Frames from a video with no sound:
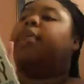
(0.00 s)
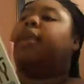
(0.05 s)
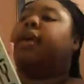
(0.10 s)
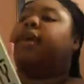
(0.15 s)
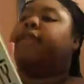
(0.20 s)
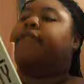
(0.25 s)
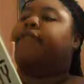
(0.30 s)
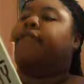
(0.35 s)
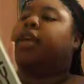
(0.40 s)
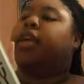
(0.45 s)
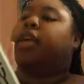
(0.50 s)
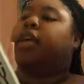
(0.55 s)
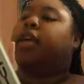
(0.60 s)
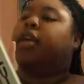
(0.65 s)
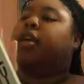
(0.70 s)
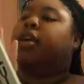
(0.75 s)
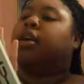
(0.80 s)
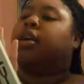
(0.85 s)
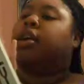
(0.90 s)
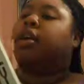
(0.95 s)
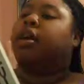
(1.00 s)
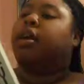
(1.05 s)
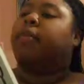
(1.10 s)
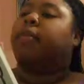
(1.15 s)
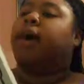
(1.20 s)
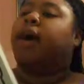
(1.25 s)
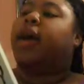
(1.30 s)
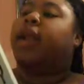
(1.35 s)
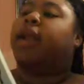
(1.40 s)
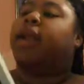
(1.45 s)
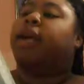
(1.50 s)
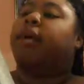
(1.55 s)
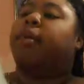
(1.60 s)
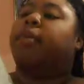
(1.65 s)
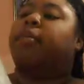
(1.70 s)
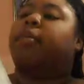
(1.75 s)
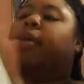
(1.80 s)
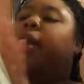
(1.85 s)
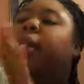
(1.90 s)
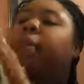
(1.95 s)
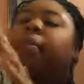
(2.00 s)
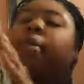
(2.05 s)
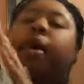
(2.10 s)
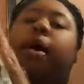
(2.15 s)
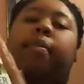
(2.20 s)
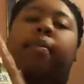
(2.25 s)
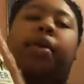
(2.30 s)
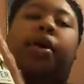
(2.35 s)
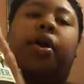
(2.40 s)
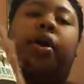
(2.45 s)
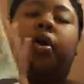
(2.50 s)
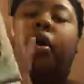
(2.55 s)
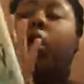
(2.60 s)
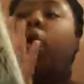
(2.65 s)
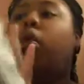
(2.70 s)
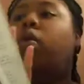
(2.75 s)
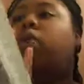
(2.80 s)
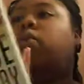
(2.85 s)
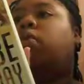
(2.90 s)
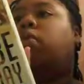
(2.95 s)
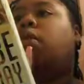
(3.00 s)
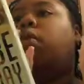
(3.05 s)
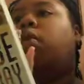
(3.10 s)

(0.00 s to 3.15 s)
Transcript: iffy about it, but I'm probably gonna. Oh,